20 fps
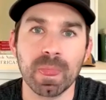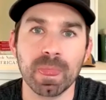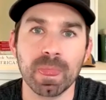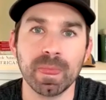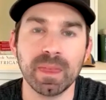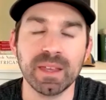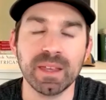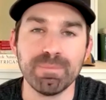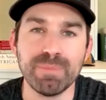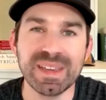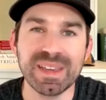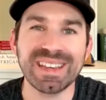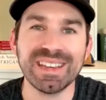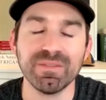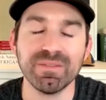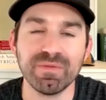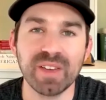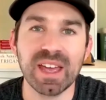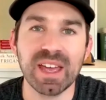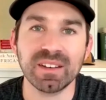the big
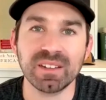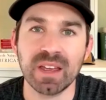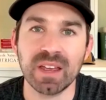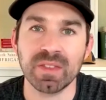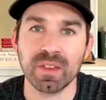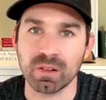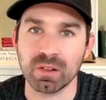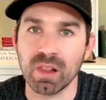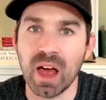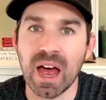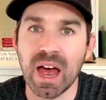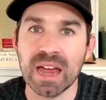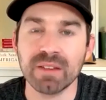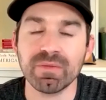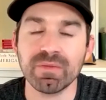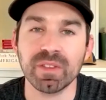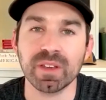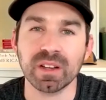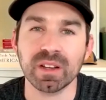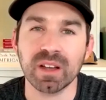event in their
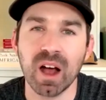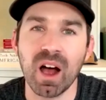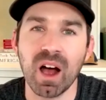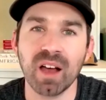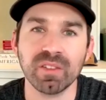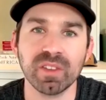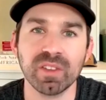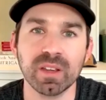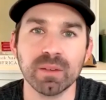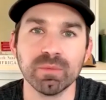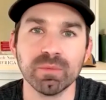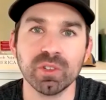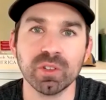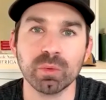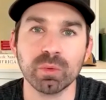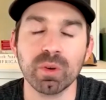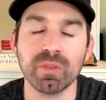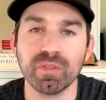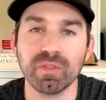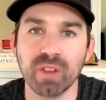life that caused them to
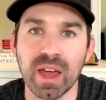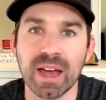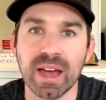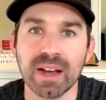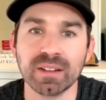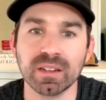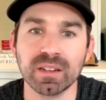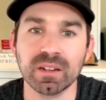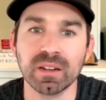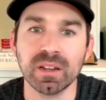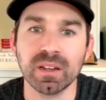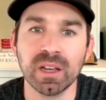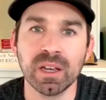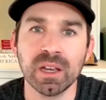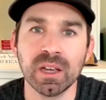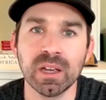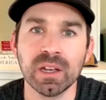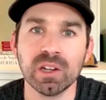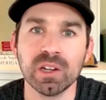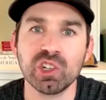reflect and
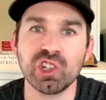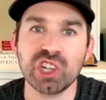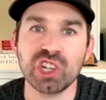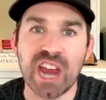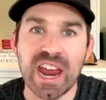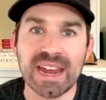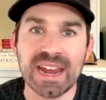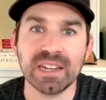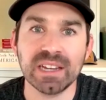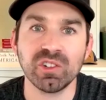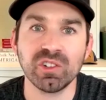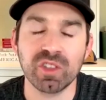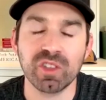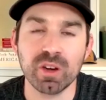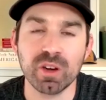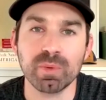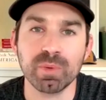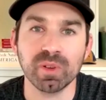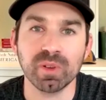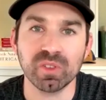change
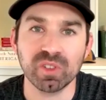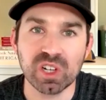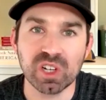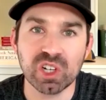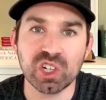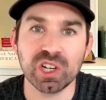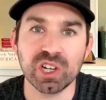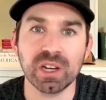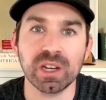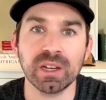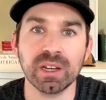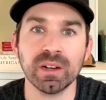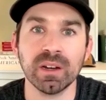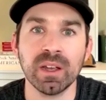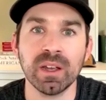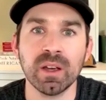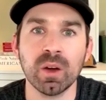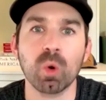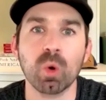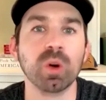their position
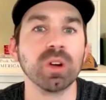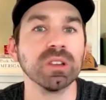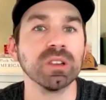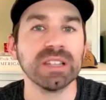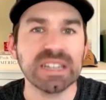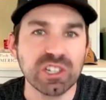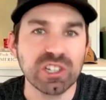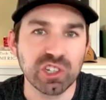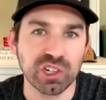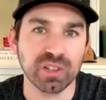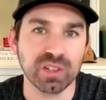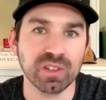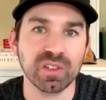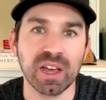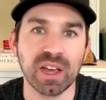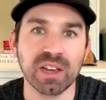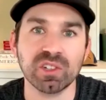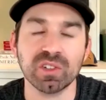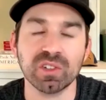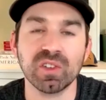or allegiance,
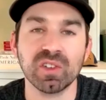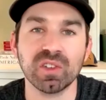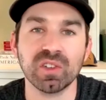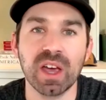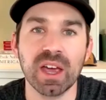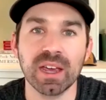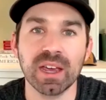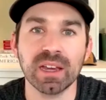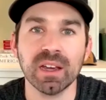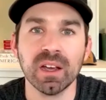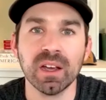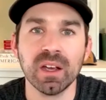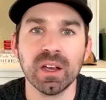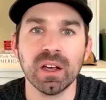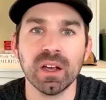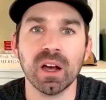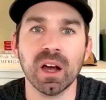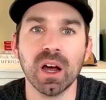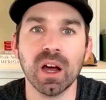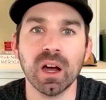I should say,
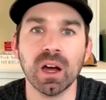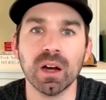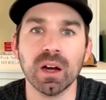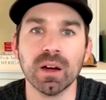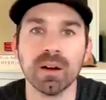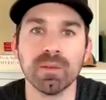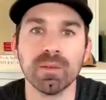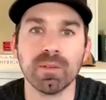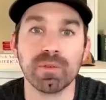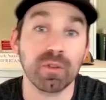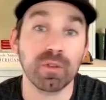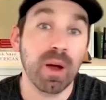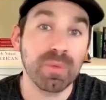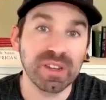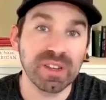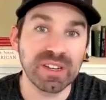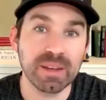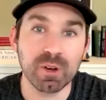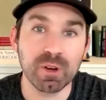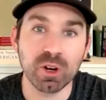uh, from
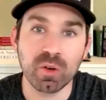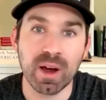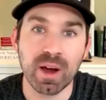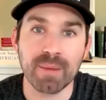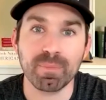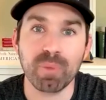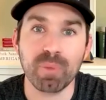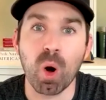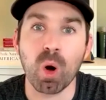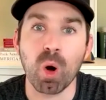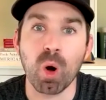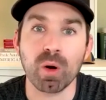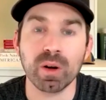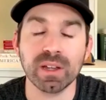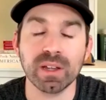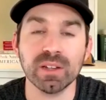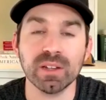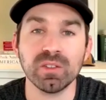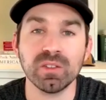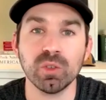the Democrat
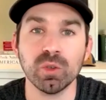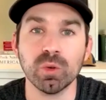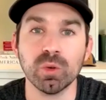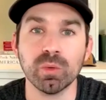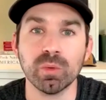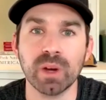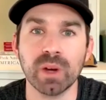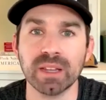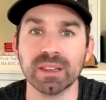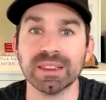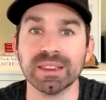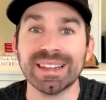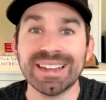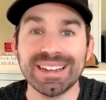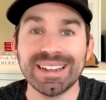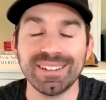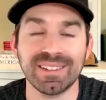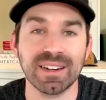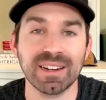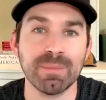Party to at
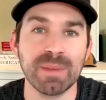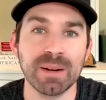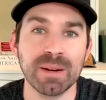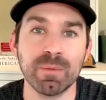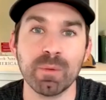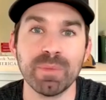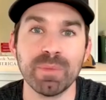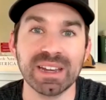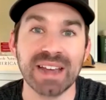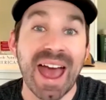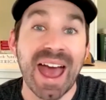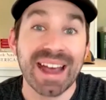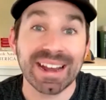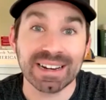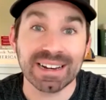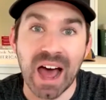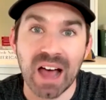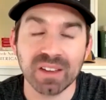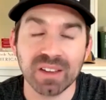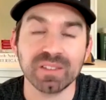least at a minimum being
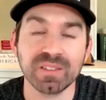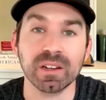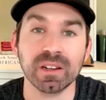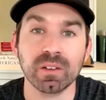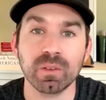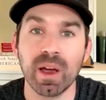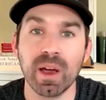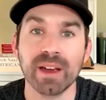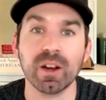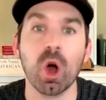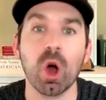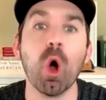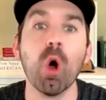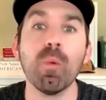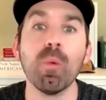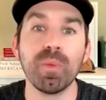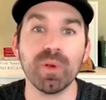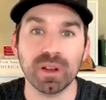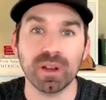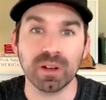agnostic, right?
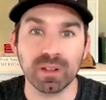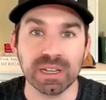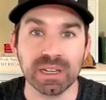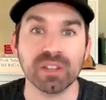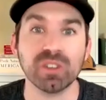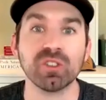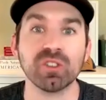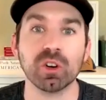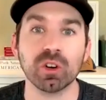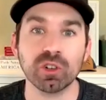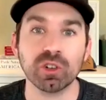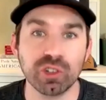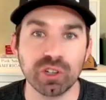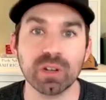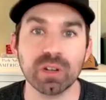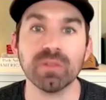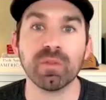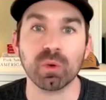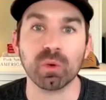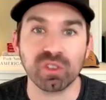Openly
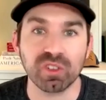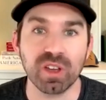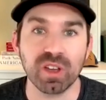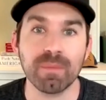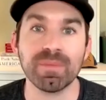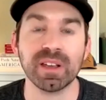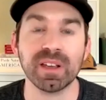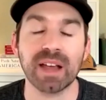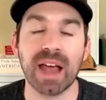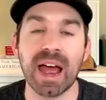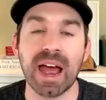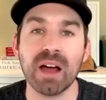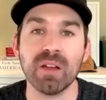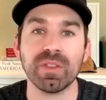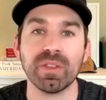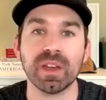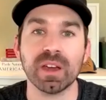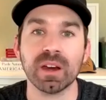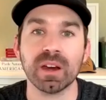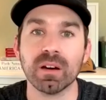searching for something
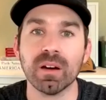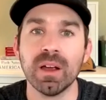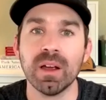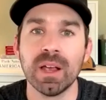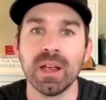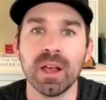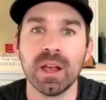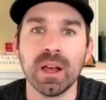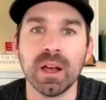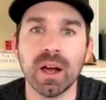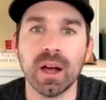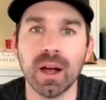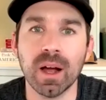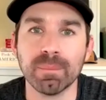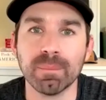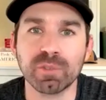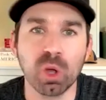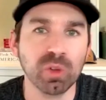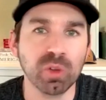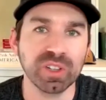out there.
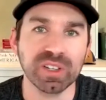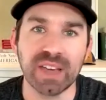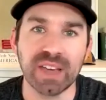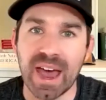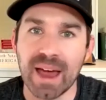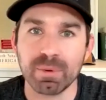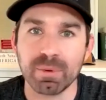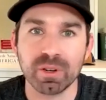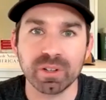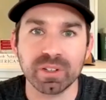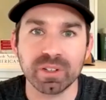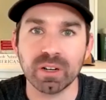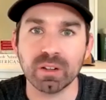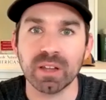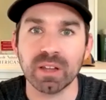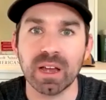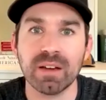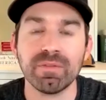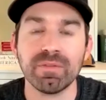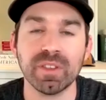Um, Tulsi Gabbard, you know,
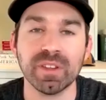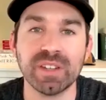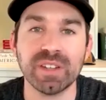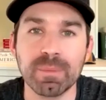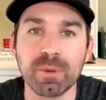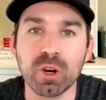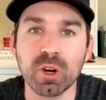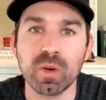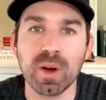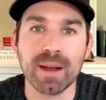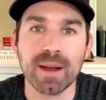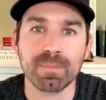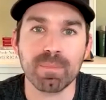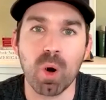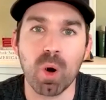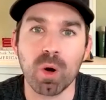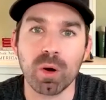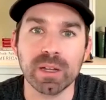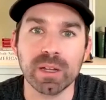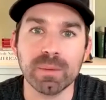left the Democrat
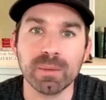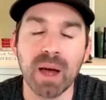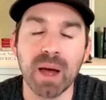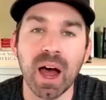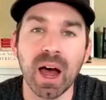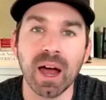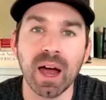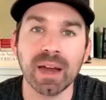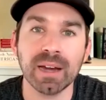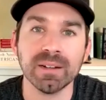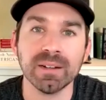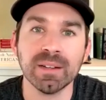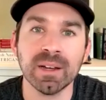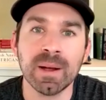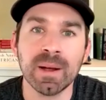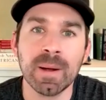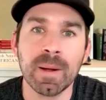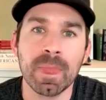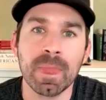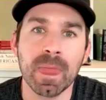Party behind
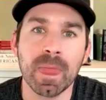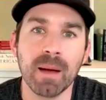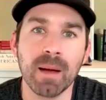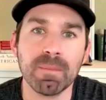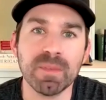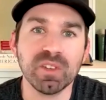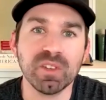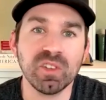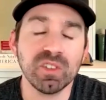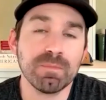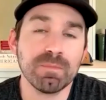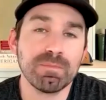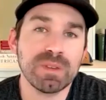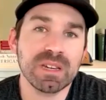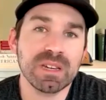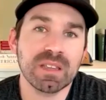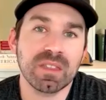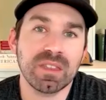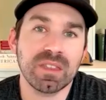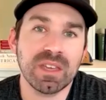um, this is the
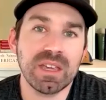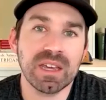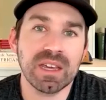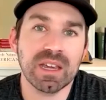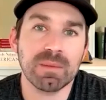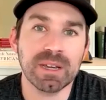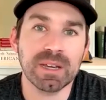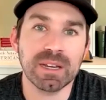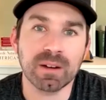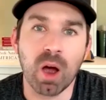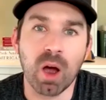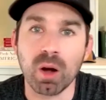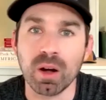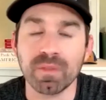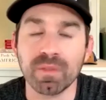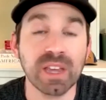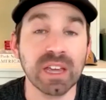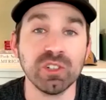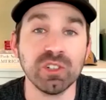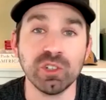big thing. I mean,
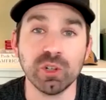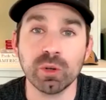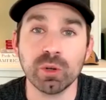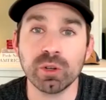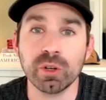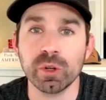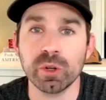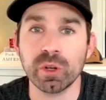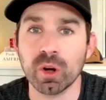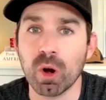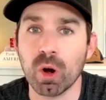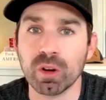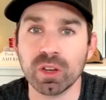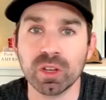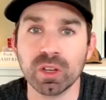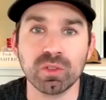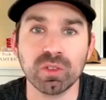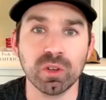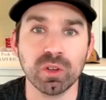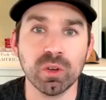RFK Jr., you could
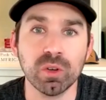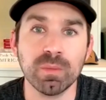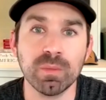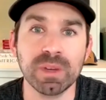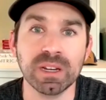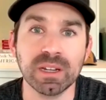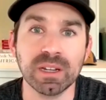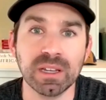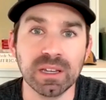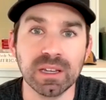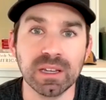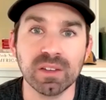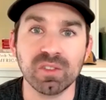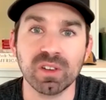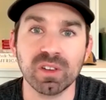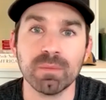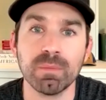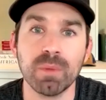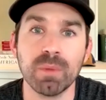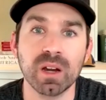argue too. I mean, he is
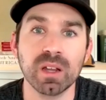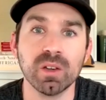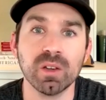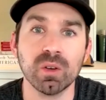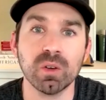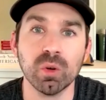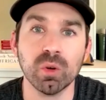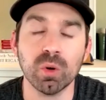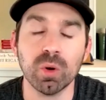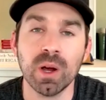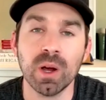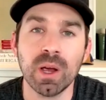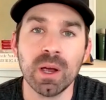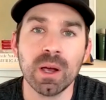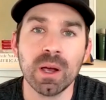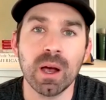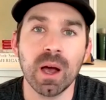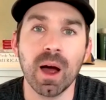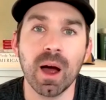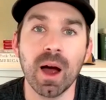somebody who
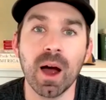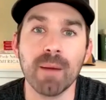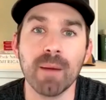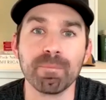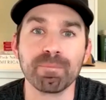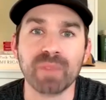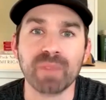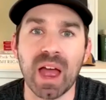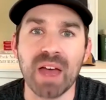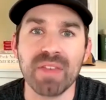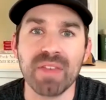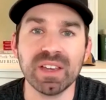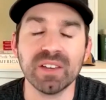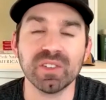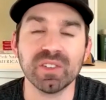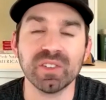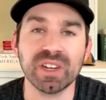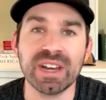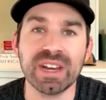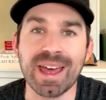um, I
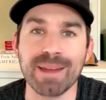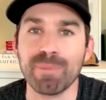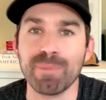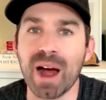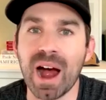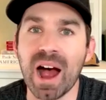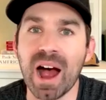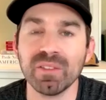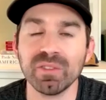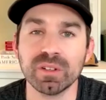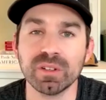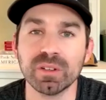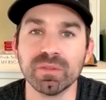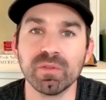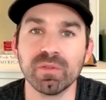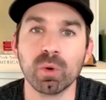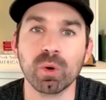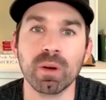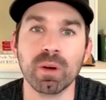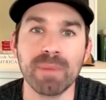think is a net positive
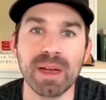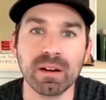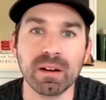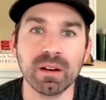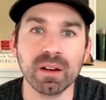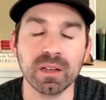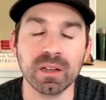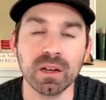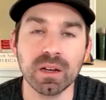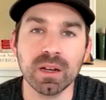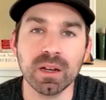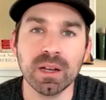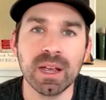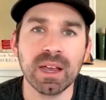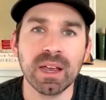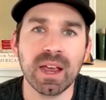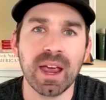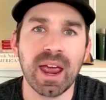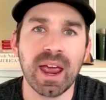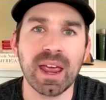for America.
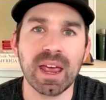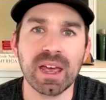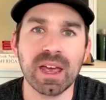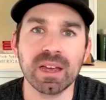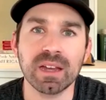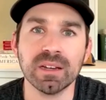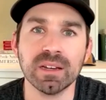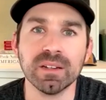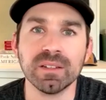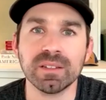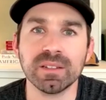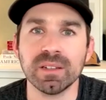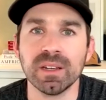And